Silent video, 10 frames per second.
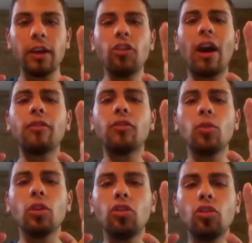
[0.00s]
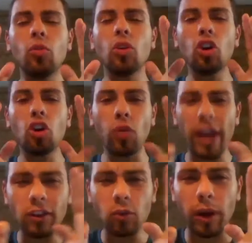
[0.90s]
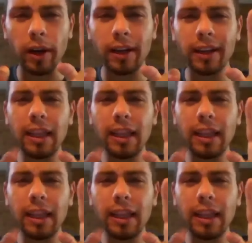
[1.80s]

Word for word: You have to do great work.